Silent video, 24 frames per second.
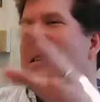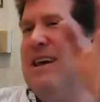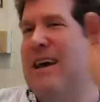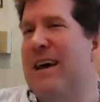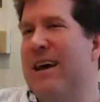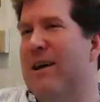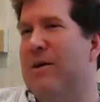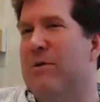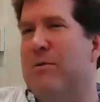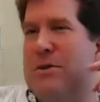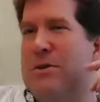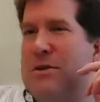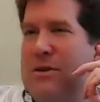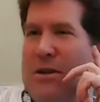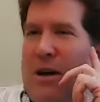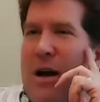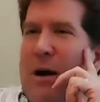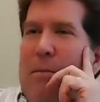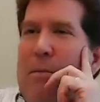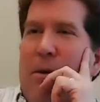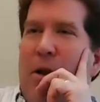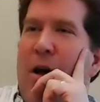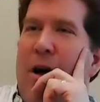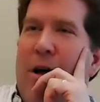day, it was a
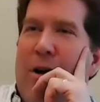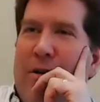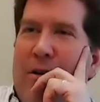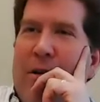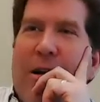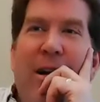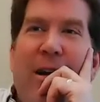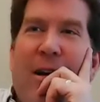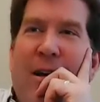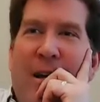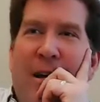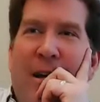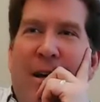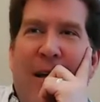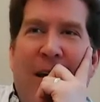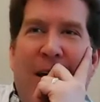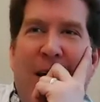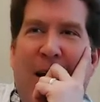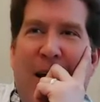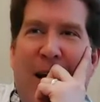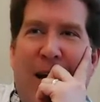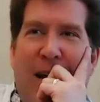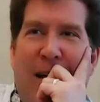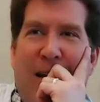couple hundred,
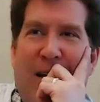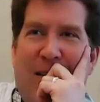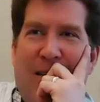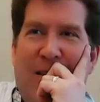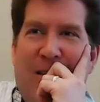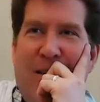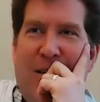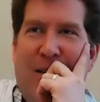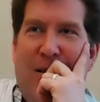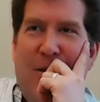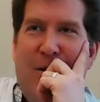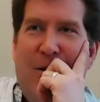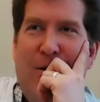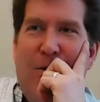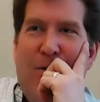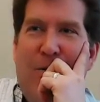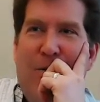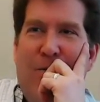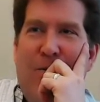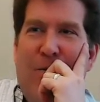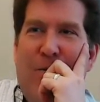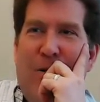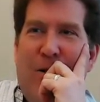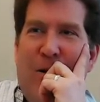and so
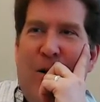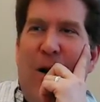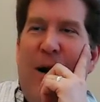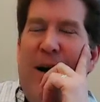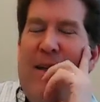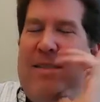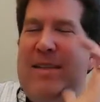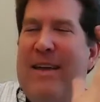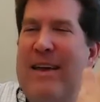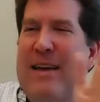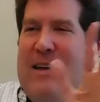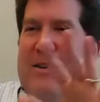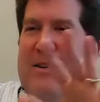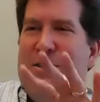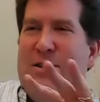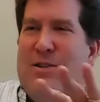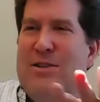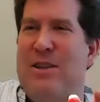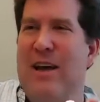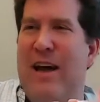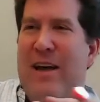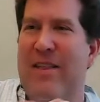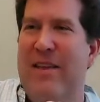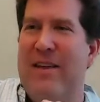I think
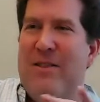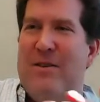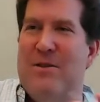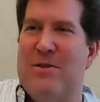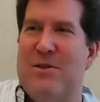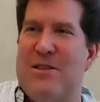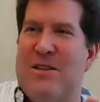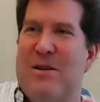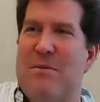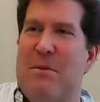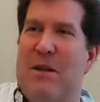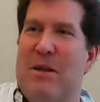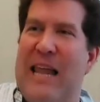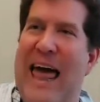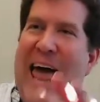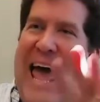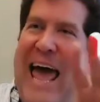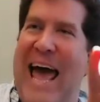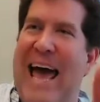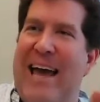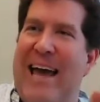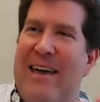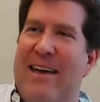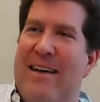there's some
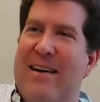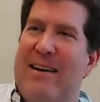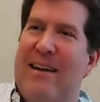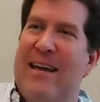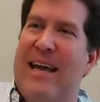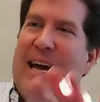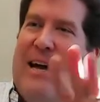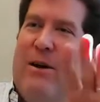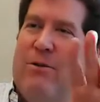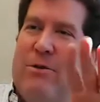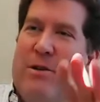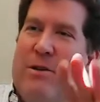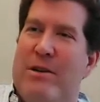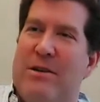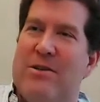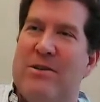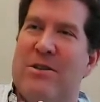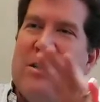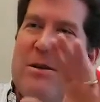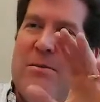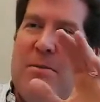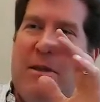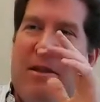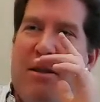lag in counting
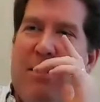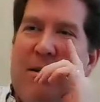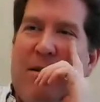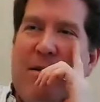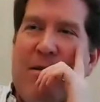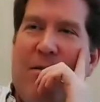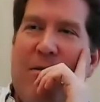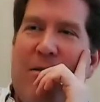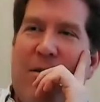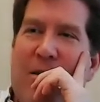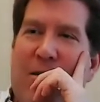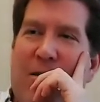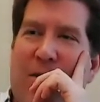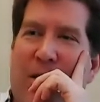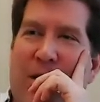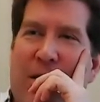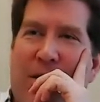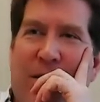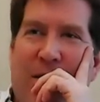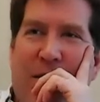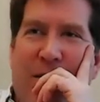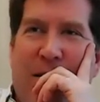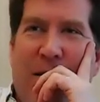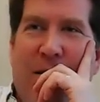some of the
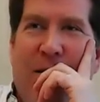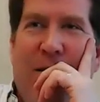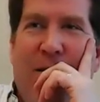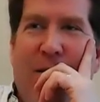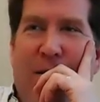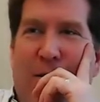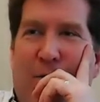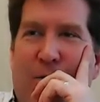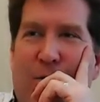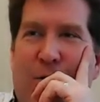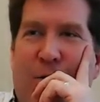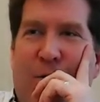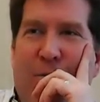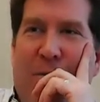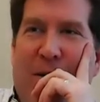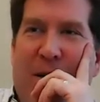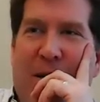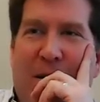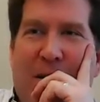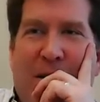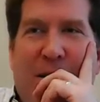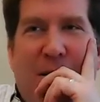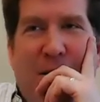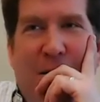things that YouTube
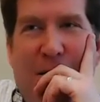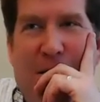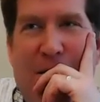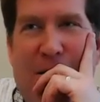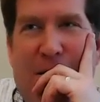does.